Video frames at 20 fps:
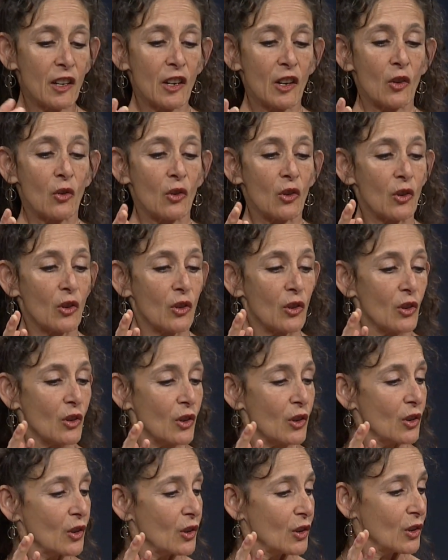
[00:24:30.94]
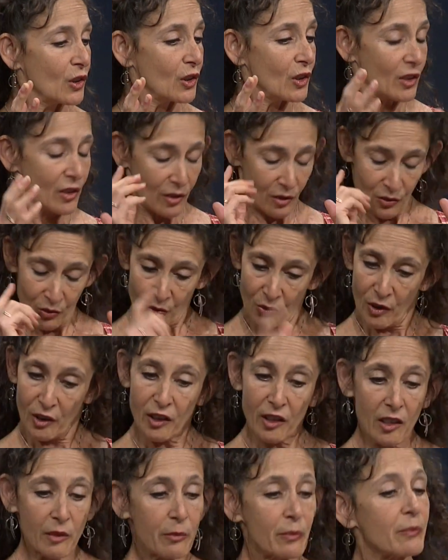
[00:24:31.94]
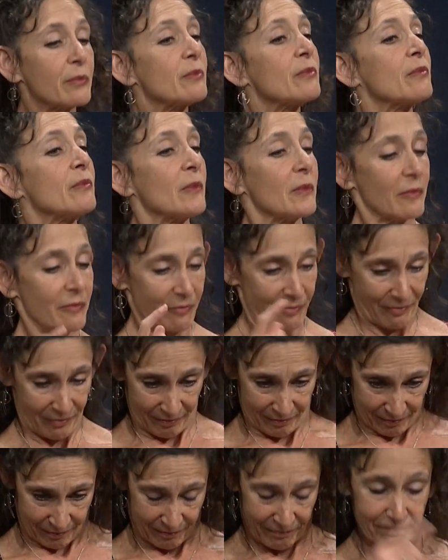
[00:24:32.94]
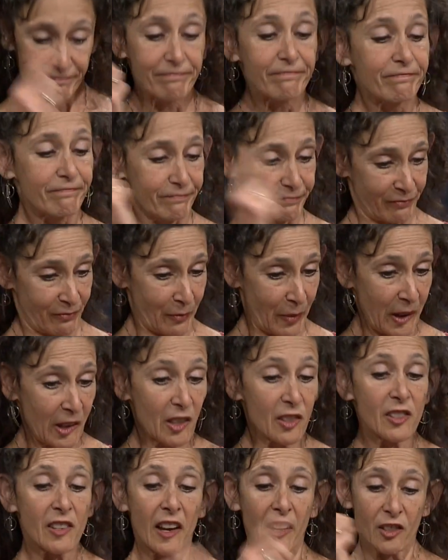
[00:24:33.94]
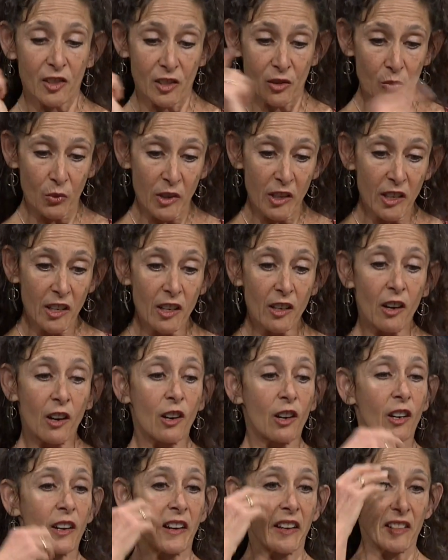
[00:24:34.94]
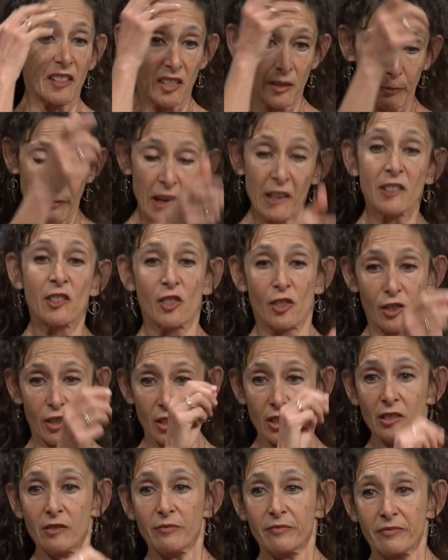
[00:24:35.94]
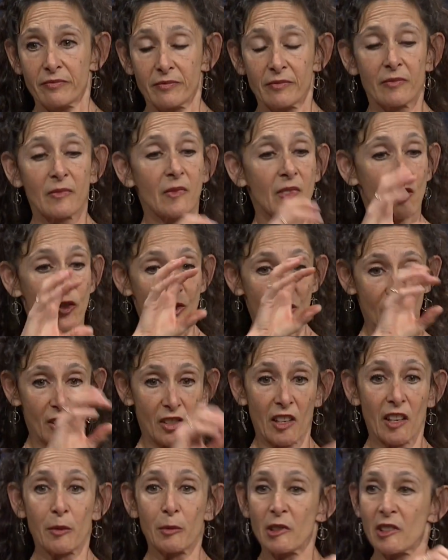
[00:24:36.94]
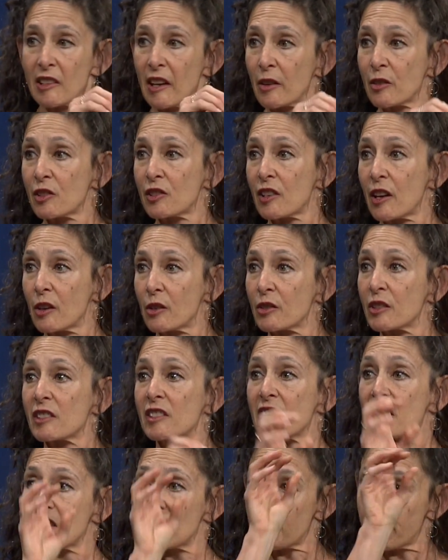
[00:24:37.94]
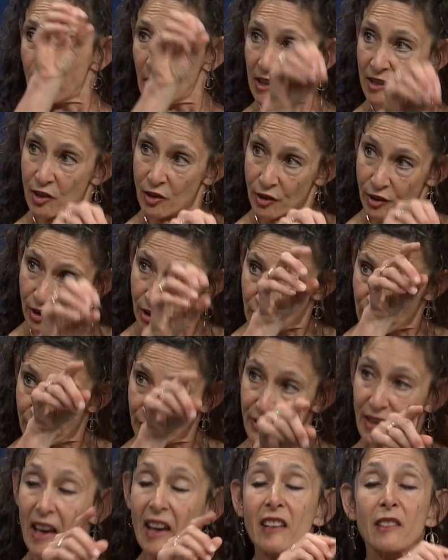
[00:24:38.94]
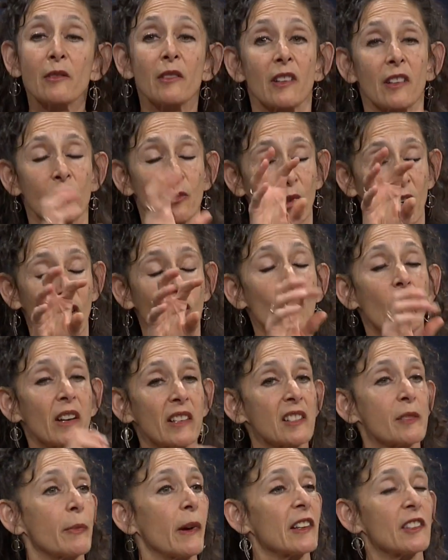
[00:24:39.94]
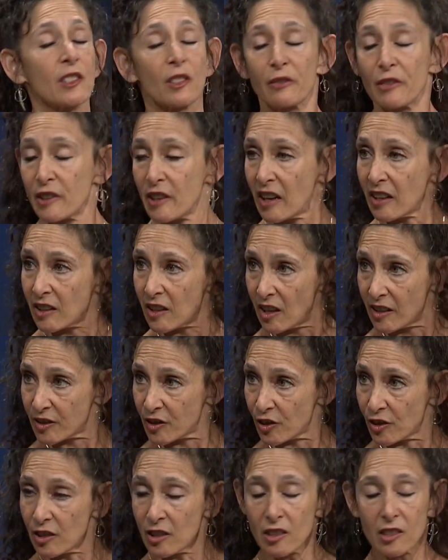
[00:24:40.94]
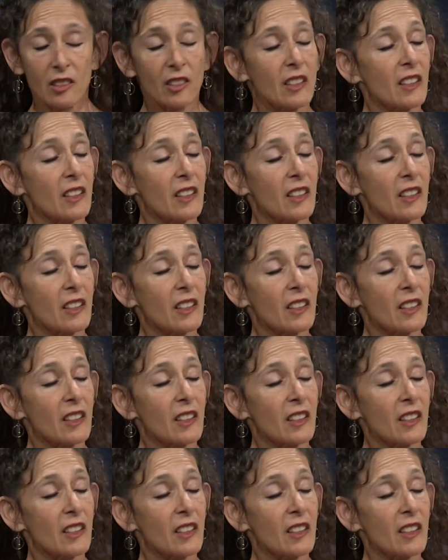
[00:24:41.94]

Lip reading: We'll be at Music in the Park on August 10th. Because actually we are a sponsor, so Sustainable South Sound is a sponsor of that. We're a quad sponsor for that concert.